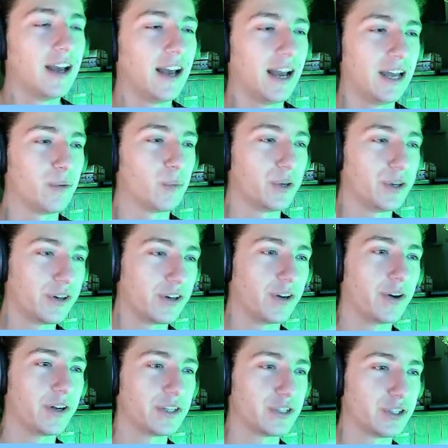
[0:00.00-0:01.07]
and we are
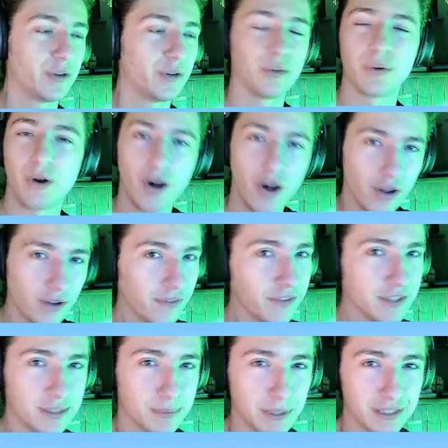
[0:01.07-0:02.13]
going to go through all of
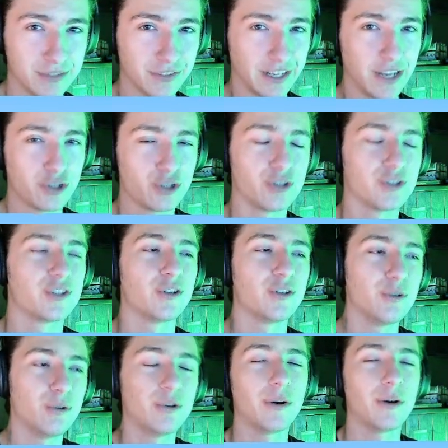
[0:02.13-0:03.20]
the specifications so
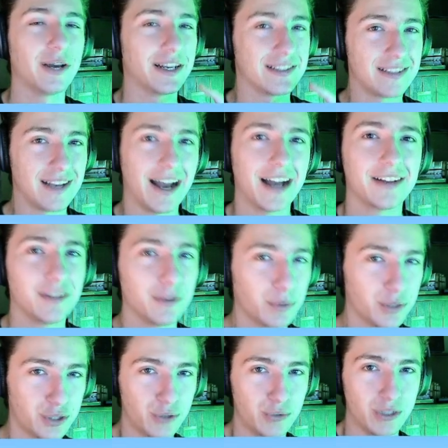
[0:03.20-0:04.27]
you know exactly
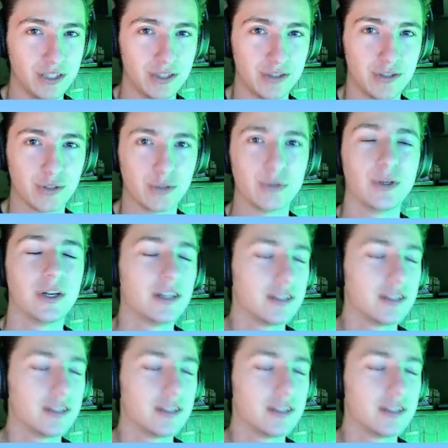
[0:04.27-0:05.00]
what you need to do